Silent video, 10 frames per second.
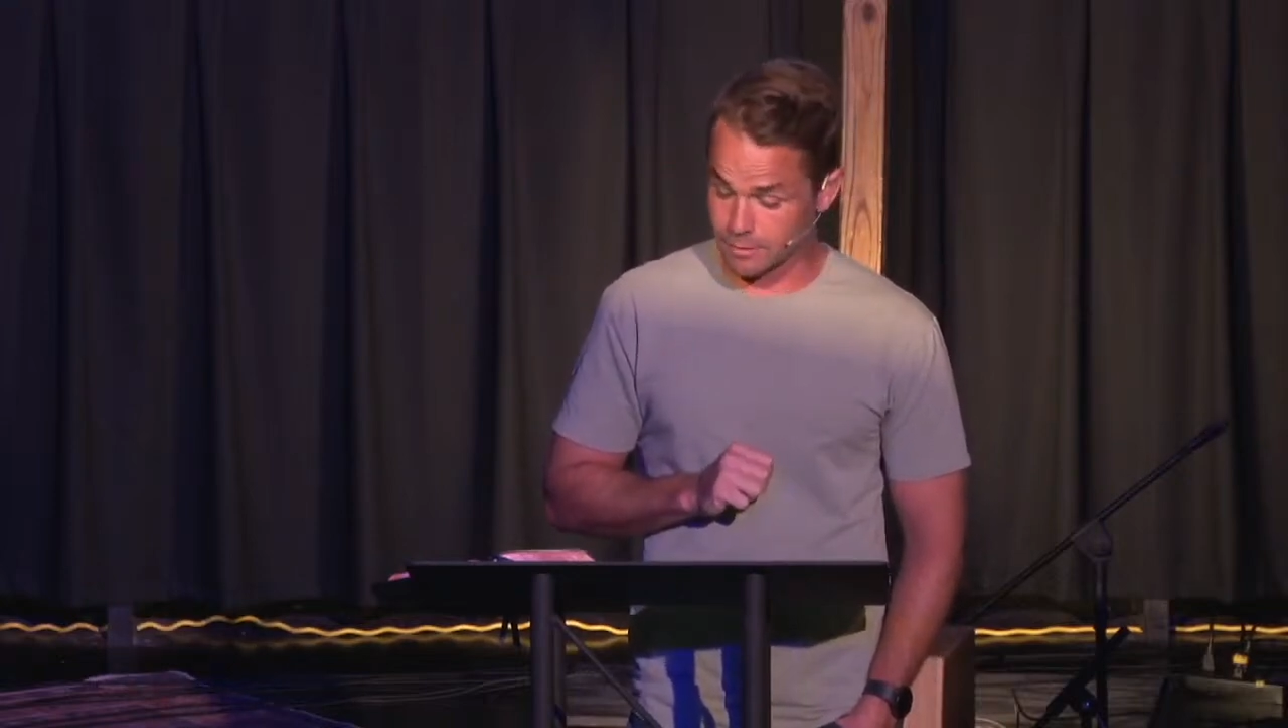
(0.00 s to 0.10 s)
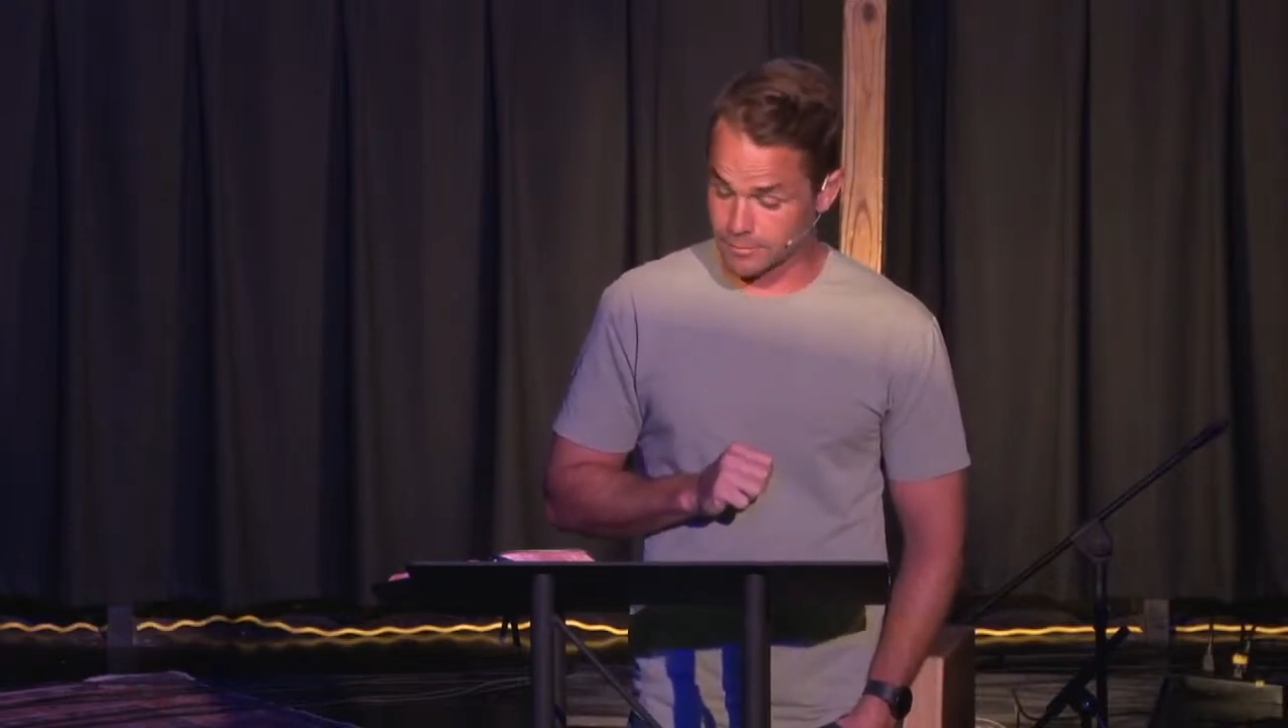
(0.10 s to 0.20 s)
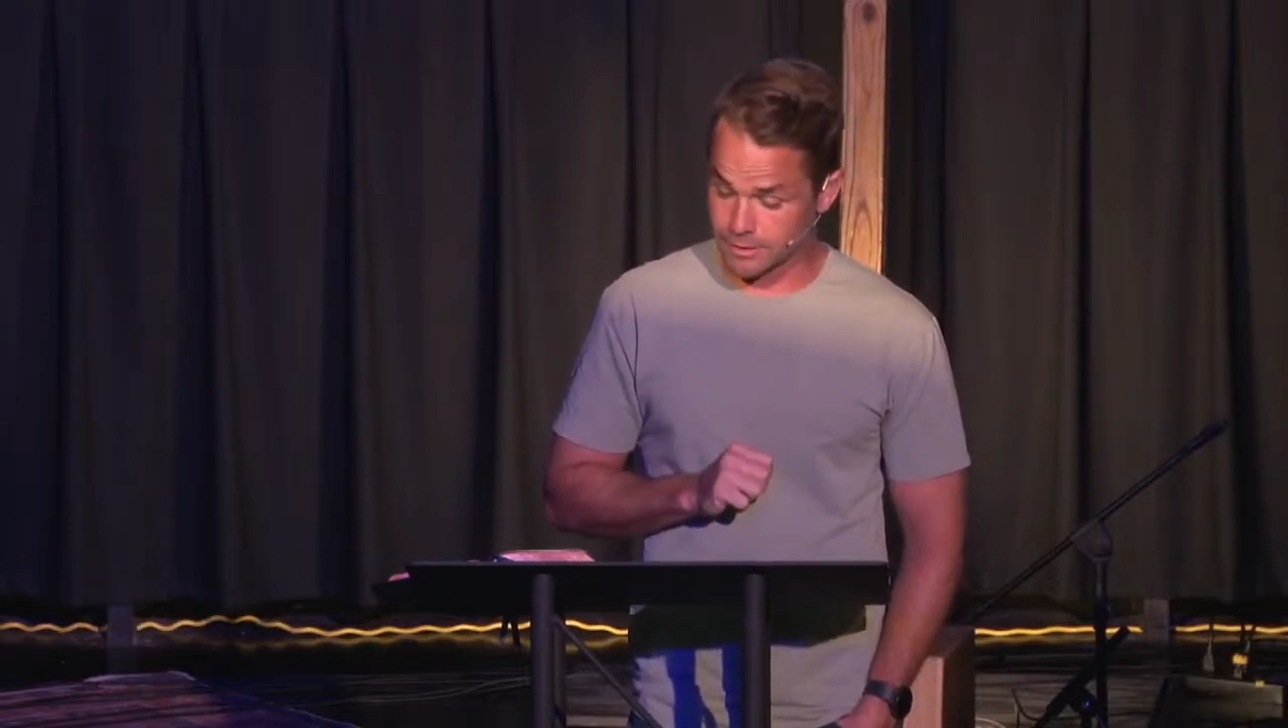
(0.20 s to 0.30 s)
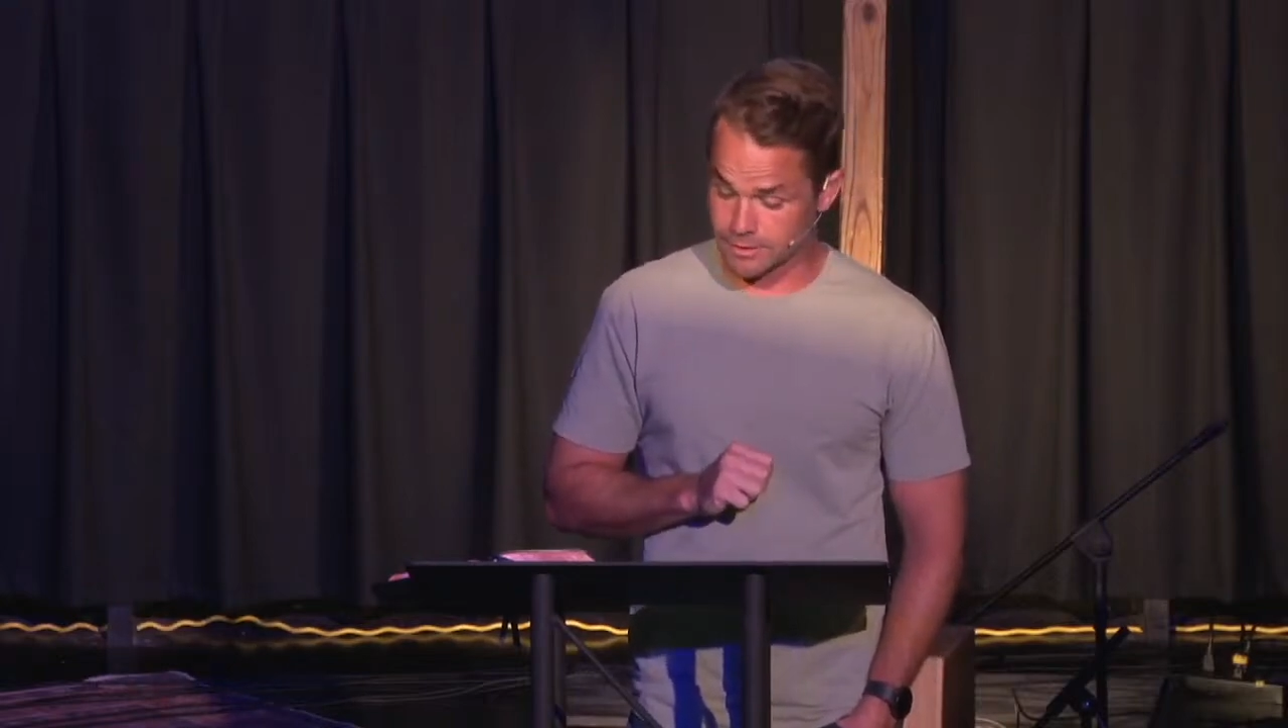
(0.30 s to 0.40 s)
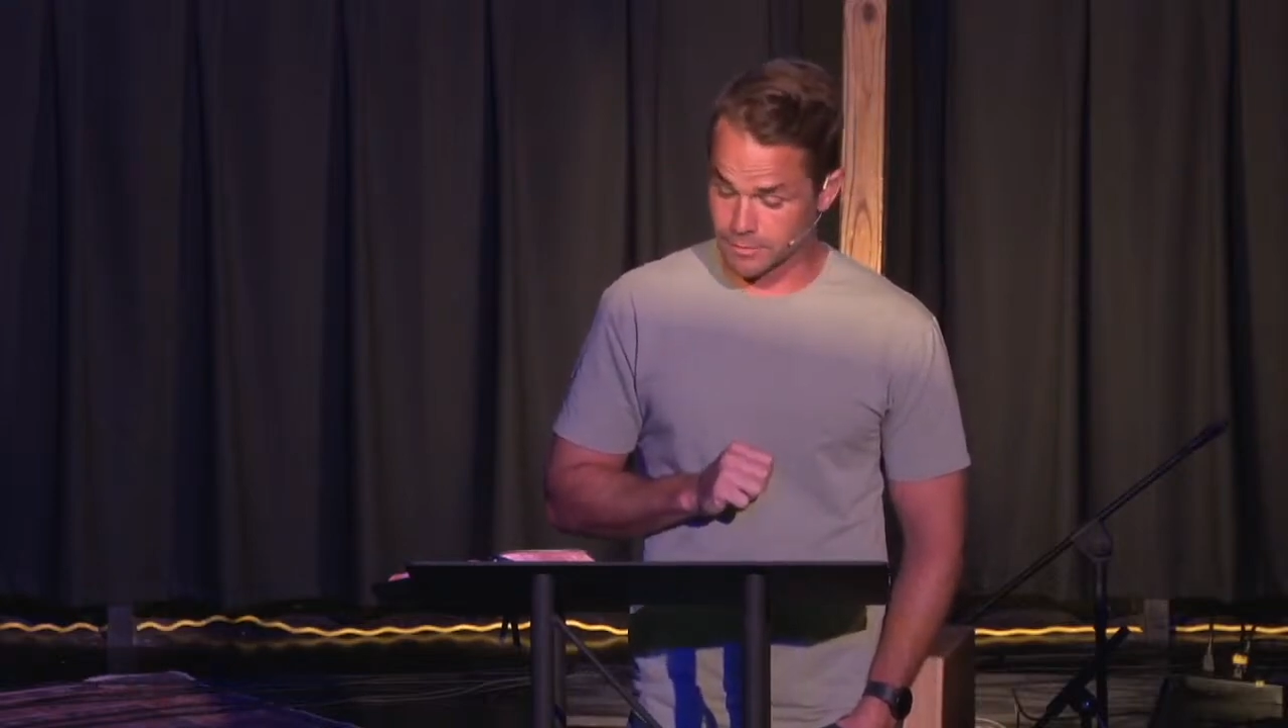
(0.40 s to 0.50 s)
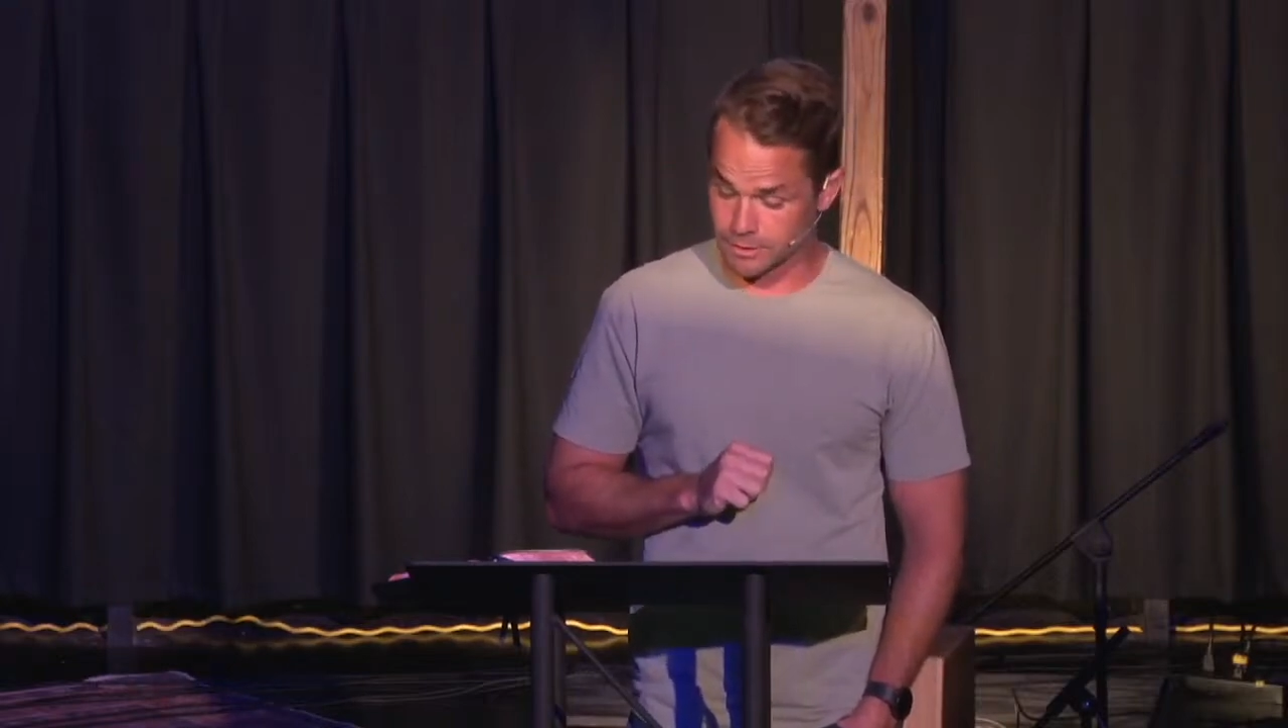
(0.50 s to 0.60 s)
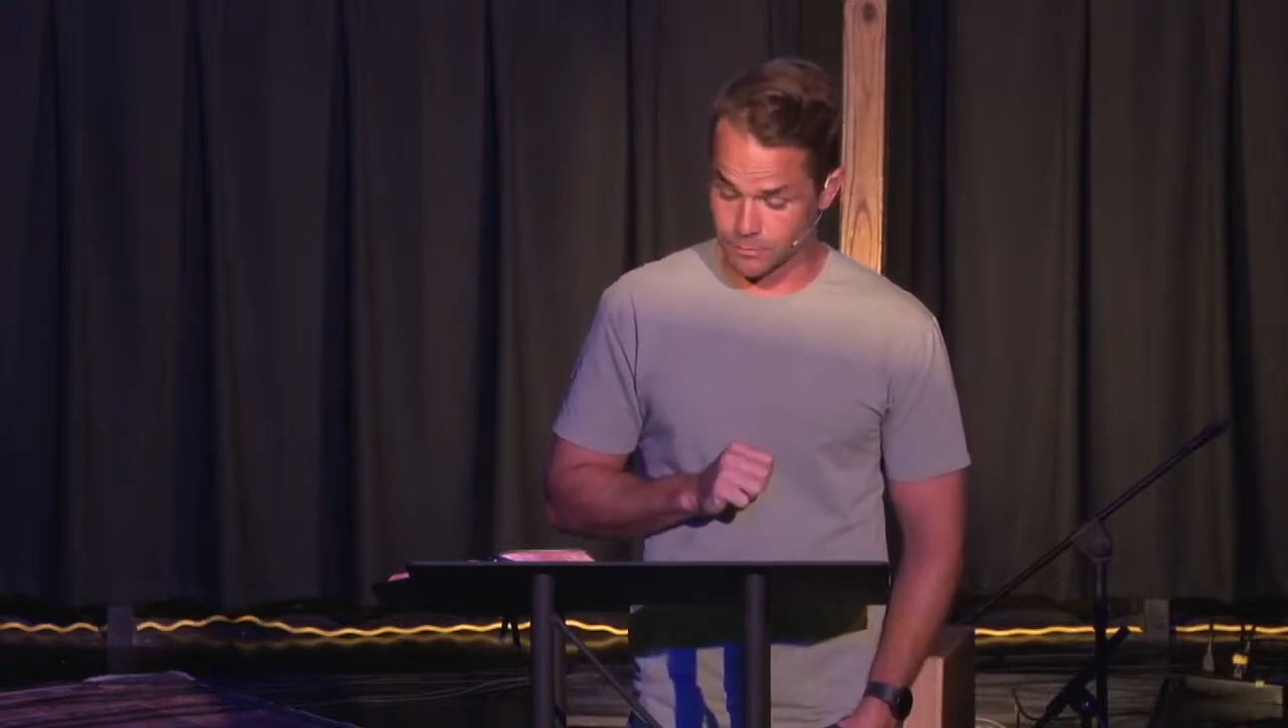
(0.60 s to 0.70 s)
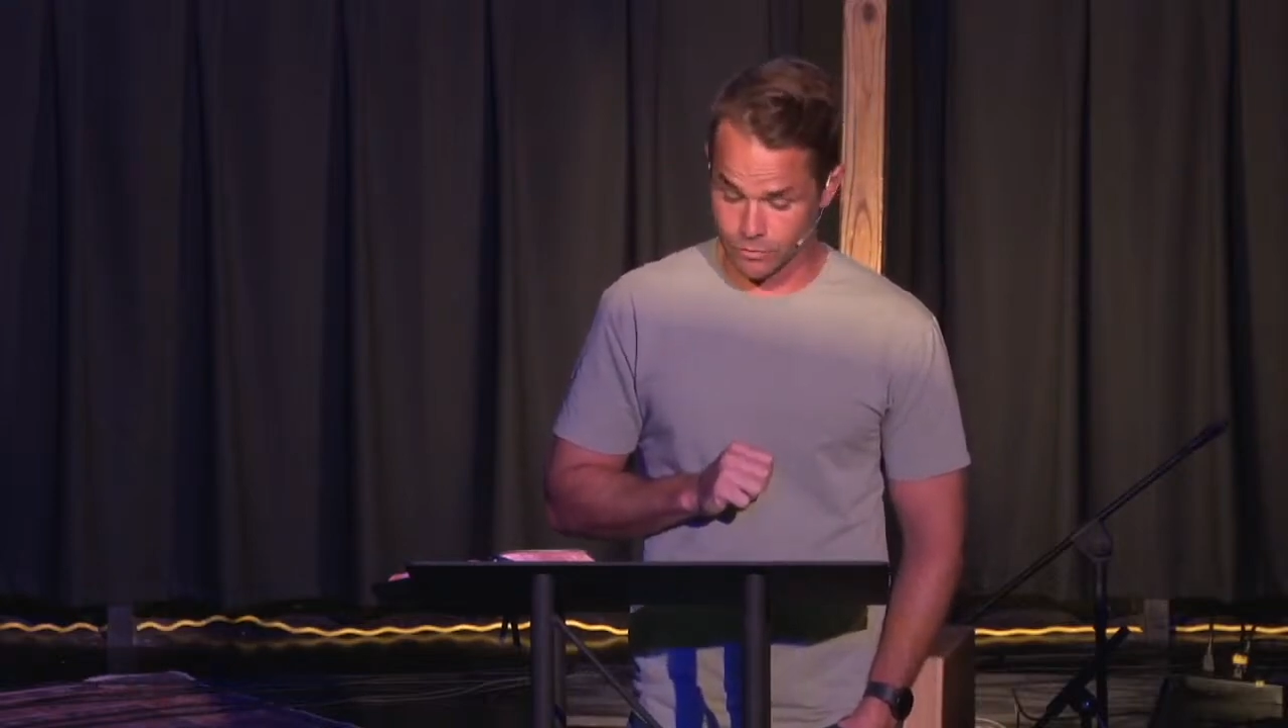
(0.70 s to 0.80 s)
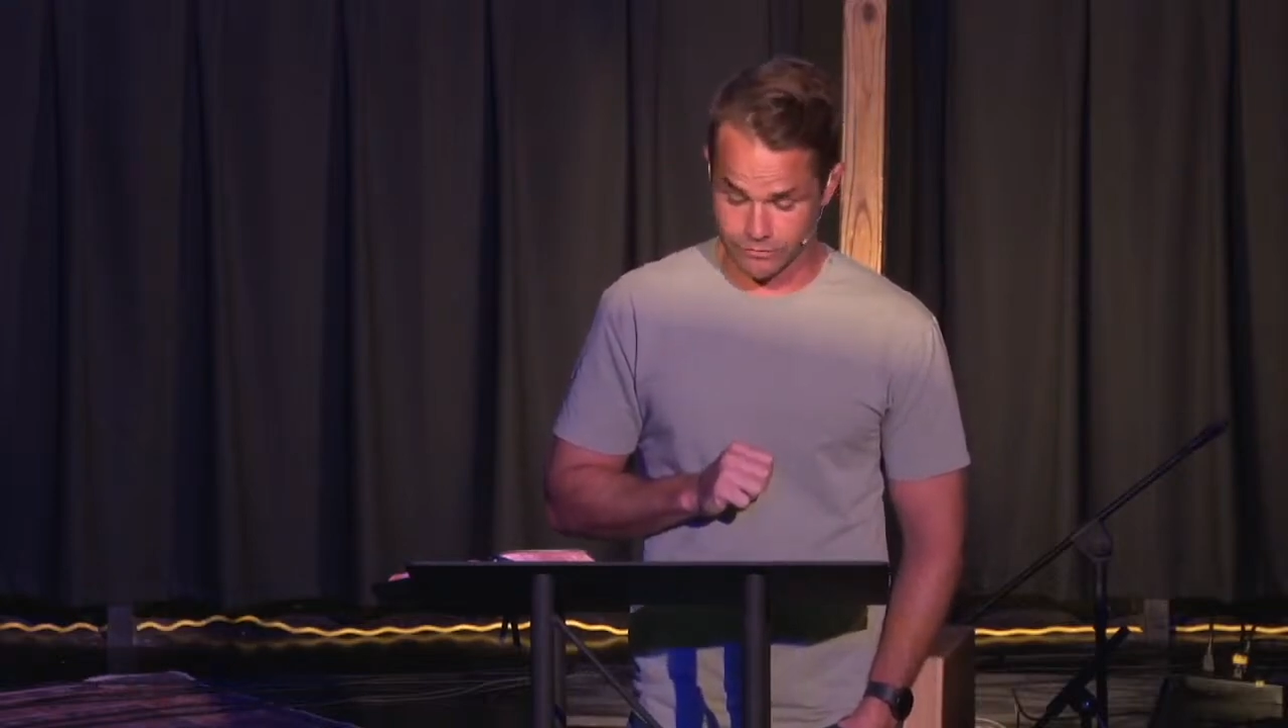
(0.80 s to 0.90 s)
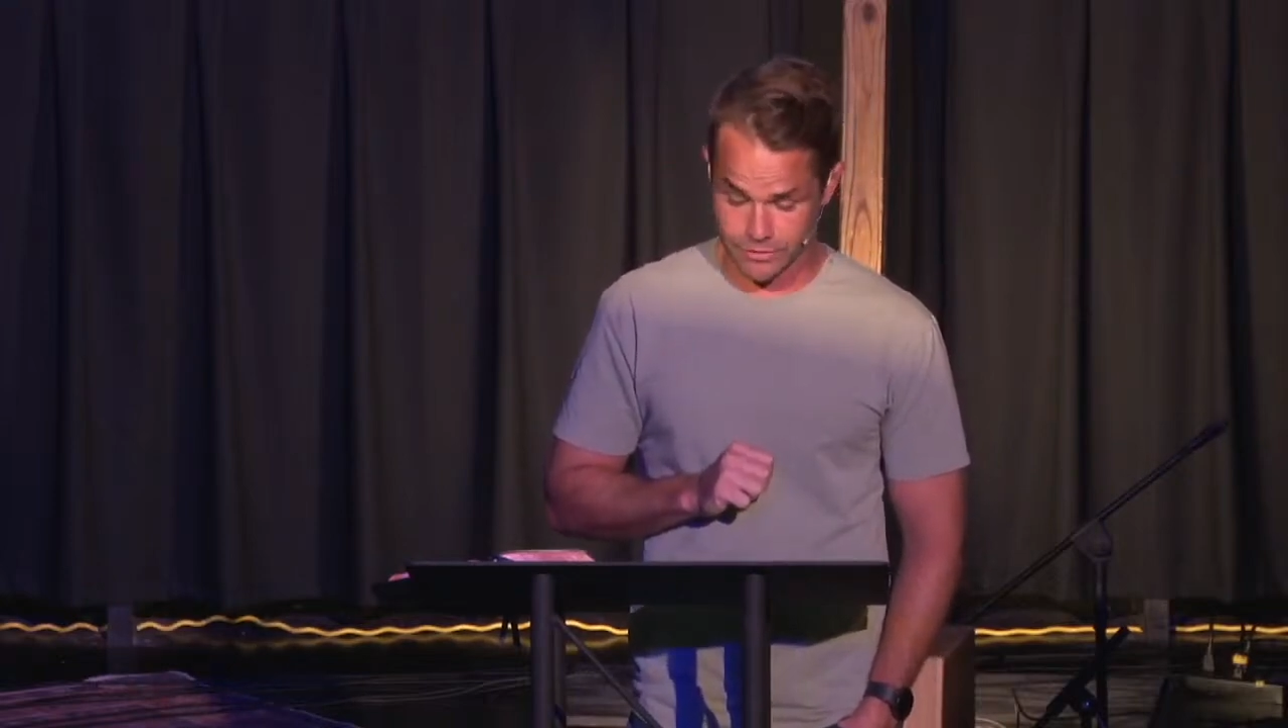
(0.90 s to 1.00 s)
because much
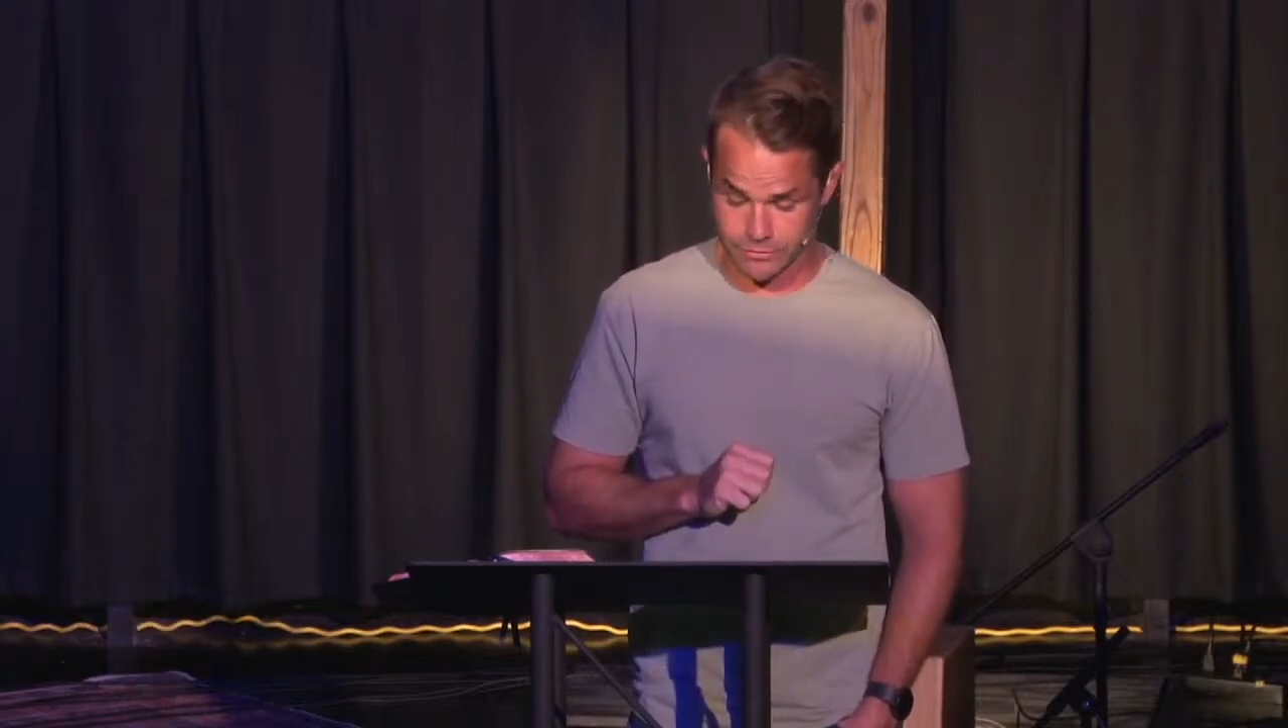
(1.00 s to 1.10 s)
more of these